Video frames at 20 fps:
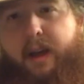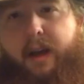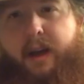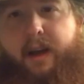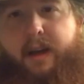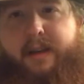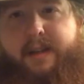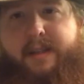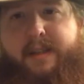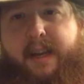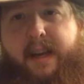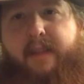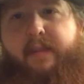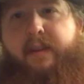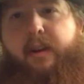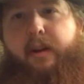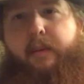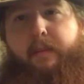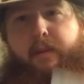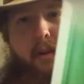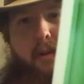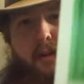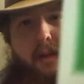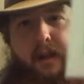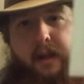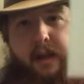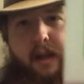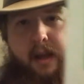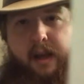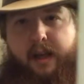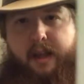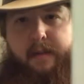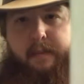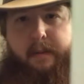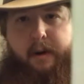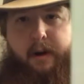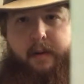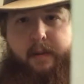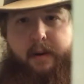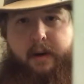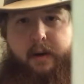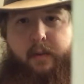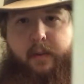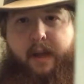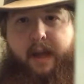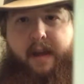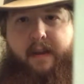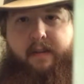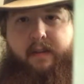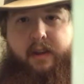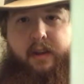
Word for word: a uh, set of numbers. At the bottom here, we have